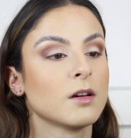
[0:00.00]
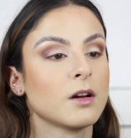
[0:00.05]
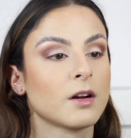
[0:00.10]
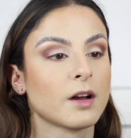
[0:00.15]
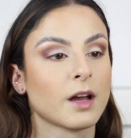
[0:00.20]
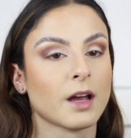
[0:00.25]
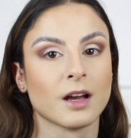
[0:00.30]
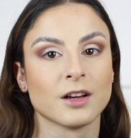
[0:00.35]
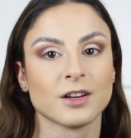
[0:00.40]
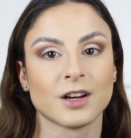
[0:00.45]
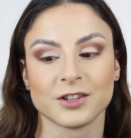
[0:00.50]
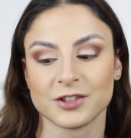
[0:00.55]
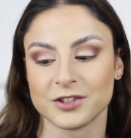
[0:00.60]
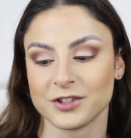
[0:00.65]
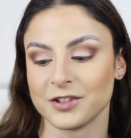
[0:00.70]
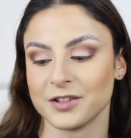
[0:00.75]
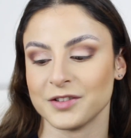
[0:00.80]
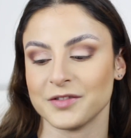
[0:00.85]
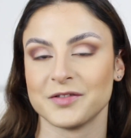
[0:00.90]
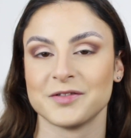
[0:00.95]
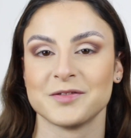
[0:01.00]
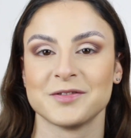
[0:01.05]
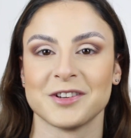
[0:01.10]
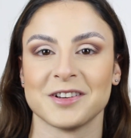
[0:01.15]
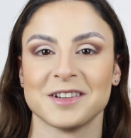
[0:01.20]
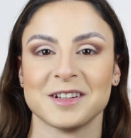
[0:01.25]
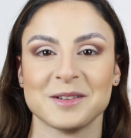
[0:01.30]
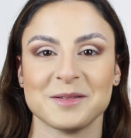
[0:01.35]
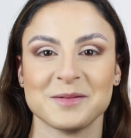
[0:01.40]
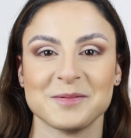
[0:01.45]
okay, I should have
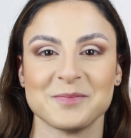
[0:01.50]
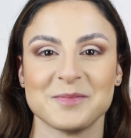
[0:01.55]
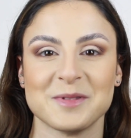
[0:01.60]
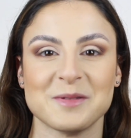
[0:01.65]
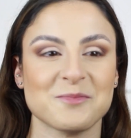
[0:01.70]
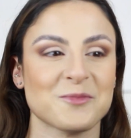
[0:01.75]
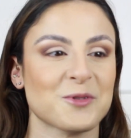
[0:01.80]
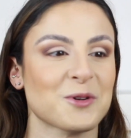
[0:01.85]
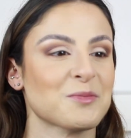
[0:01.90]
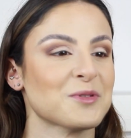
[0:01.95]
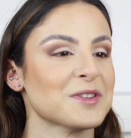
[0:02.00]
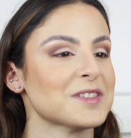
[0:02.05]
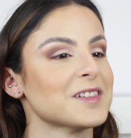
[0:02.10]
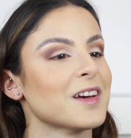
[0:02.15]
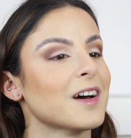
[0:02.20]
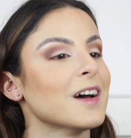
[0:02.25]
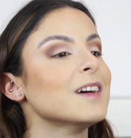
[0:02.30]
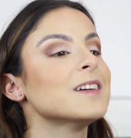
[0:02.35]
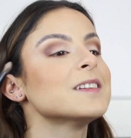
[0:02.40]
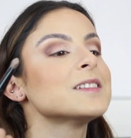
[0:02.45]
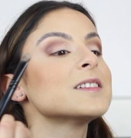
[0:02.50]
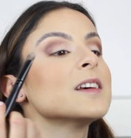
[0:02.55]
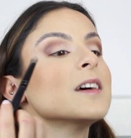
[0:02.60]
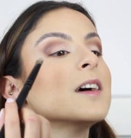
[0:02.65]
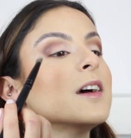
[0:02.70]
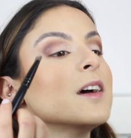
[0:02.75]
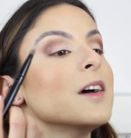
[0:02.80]
done it a bit more precise.